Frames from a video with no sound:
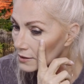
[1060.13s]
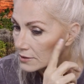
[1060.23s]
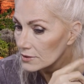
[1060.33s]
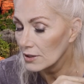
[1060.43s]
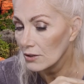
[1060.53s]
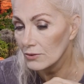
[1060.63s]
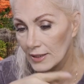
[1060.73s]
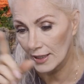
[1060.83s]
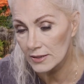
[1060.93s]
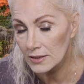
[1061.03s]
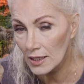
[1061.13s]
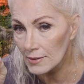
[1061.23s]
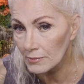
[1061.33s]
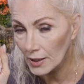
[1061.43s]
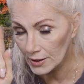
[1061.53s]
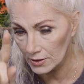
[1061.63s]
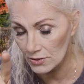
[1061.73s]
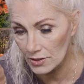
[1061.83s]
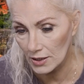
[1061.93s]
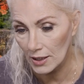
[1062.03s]
So next time I
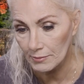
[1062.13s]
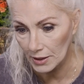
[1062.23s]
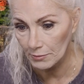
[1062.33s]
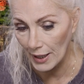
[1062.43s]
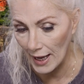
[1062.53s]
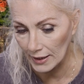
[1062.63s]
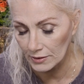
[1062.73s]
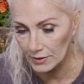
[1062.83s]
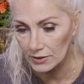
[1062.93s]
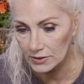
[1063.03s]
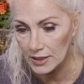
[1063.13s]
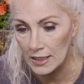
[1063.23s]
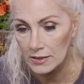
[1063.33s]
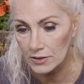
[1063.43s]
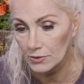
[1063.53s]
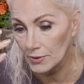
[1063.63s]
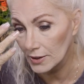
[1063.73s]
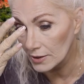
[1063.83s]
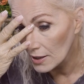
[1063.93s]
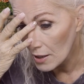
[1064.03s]
use it, I'm going to add a little tint to
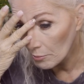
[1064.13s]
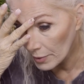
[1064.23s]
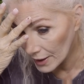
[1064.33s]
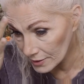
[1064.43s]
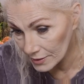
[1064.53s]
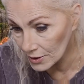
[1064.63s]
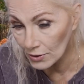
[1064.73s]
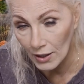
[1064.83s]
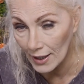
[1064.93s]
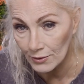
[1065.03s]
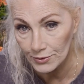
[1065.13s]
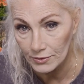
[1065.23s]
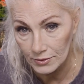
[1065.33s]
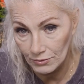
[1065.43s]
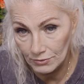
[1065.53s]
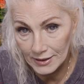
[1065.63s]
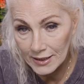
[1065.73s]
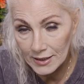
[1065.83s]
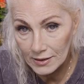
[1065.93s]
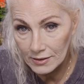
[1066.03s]
it, but you know, I don't you don't need
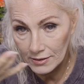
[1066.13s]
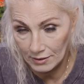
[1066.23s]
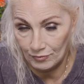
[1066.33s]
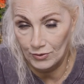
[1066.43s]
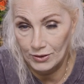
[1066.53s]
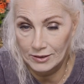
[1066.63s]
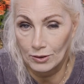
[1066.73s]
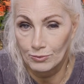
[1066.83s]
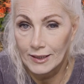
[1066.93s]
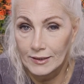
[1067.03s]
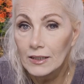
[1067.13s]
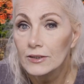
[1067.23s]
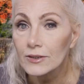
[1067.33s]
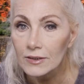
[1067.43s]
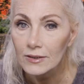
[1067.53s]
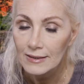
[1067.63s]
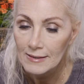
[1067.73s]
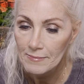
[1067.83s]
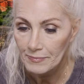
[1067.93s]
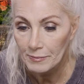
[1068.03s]
it if you get the right color.
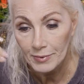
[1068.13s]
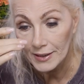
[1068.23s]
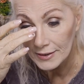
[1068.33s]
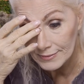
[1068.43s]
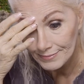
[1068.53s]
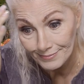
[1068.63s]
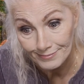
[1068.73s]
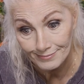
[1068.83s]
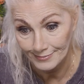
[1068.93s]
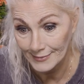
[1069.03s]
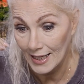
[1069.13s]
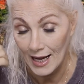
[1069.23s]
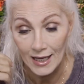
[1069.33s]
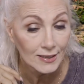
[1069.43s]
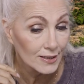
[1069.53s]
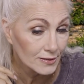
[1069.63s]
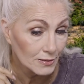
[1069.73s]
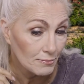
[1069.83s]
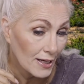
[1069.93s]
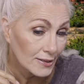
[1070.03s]
But I think it's
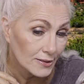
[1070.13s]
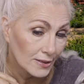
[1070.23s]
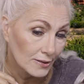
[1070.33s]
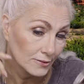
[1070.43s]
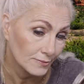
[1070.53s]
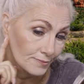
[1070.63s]
amazing.